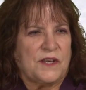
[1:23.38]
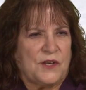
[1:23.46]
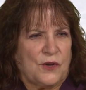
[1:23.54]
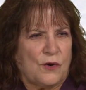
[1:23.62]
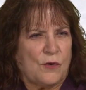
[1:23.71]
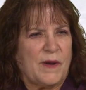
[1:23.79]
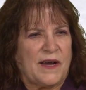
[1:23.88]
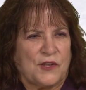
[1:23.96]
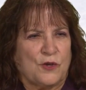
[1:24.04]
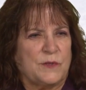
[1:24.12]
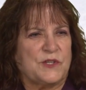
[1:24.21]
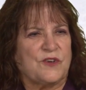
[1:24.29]
to know about
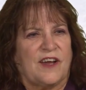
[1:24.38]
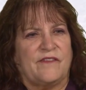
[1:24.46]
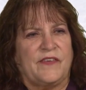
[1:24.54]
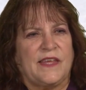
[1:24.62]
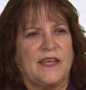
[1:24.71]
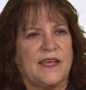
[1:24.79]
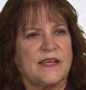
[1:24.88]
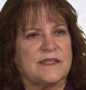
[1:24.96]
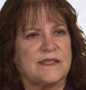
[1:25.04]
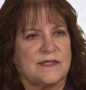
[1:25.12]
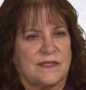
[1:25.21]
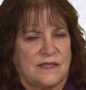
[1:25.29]
human trafficking
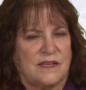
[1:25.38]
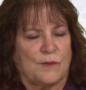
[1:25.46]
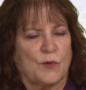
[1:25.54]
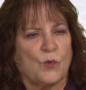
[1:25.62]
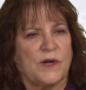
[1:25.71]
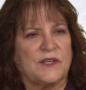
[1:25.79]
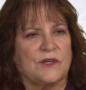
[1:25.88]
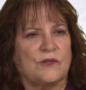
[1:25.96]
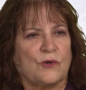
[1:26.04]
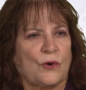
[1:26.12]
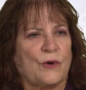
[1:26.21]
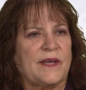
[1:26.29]
is it's the #1
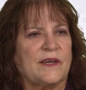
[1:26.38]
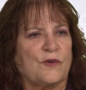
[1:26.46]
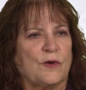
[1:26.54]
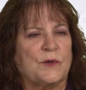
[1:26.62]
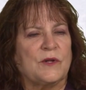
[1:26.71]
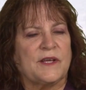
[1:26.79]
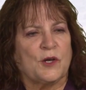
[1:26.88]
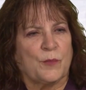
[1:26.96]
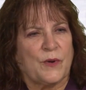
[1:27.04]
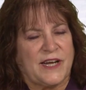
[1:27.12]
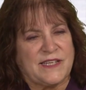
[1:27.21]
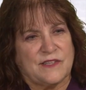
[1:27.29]
growing criminal
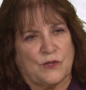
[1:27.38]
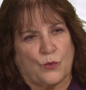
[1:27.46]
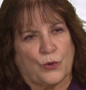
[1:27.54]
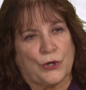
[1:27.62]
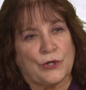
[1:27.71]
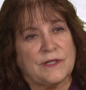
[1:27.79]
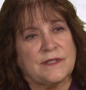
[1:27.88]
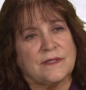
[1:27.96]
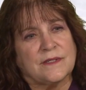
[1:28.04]
enterprise in the world.